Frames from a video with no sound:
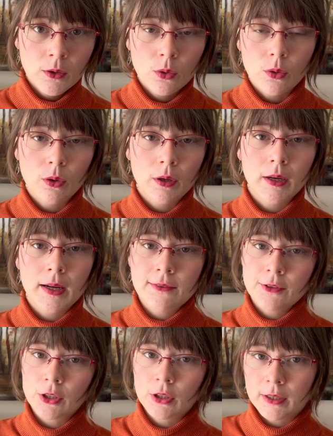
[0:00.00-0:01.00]
or
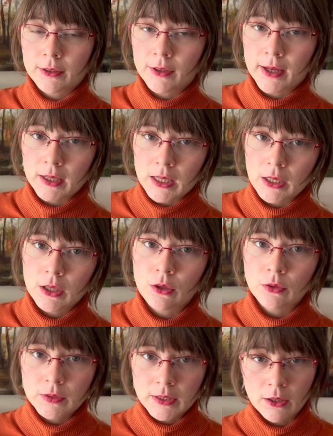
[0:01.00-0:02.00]
if you're looking at an
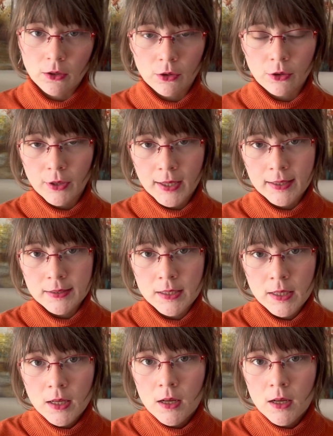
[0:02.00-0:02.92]
acoustic or a grand,